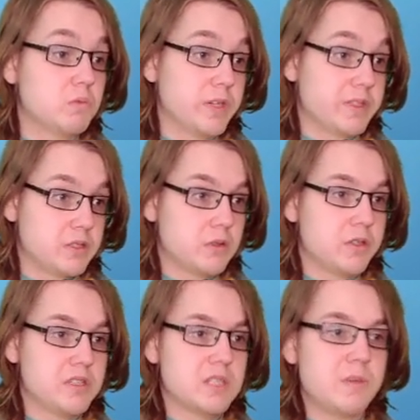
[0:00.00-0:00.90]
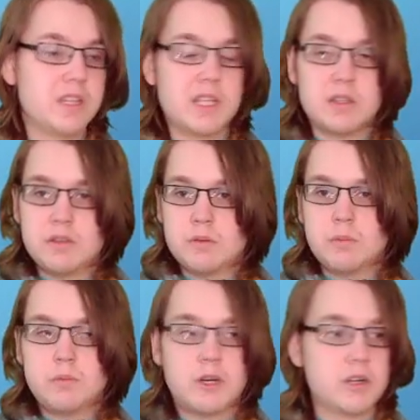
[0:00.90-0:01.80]
two closest to me and then the
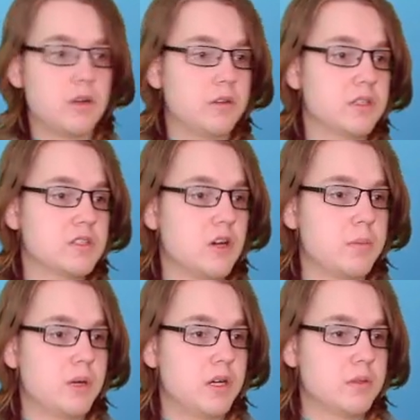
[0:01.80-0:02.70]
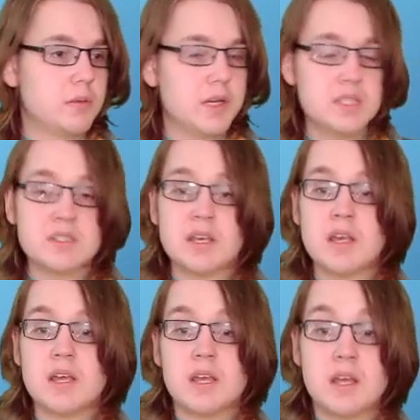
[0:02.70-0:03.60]
one on the top otherwise.
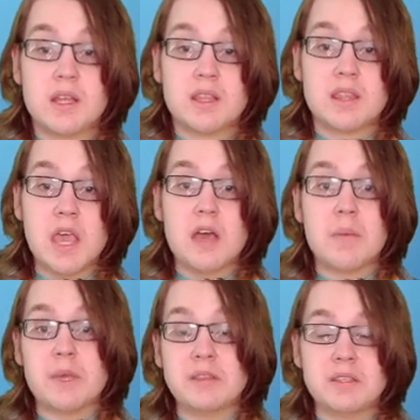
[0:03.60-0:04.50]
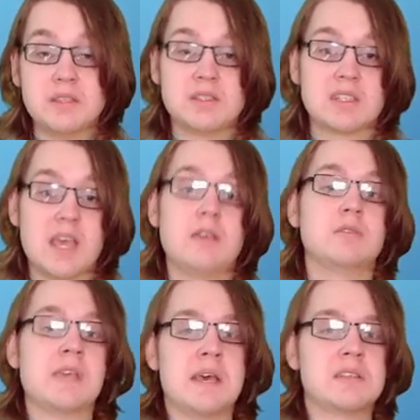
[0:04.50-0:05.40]
They are mainly scale
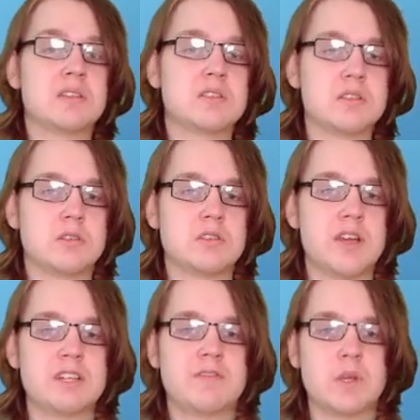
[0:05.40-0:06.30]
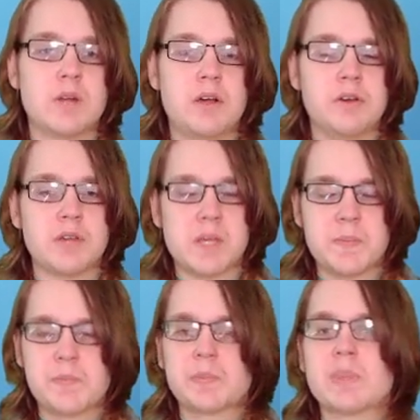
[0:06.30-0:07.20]
tests, so trying to figure out, okay,
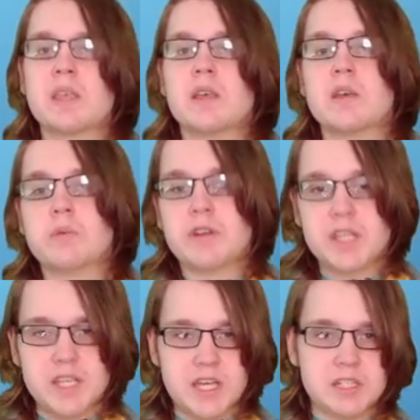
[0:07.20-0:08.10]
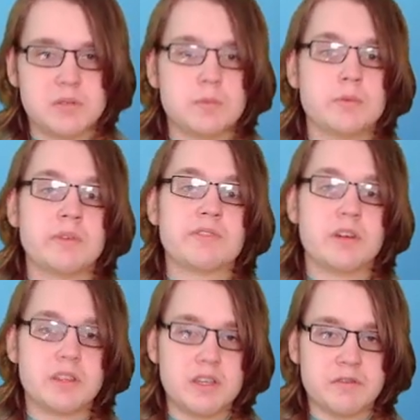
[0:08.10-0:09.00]
we're in the engine, we've
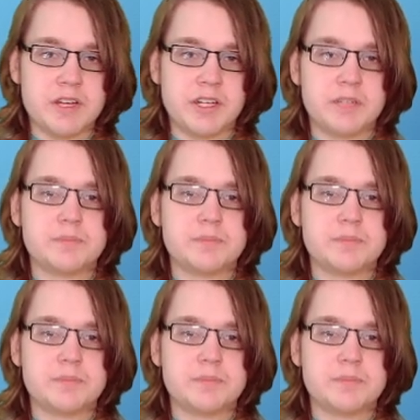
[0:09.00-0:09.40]
got the arena,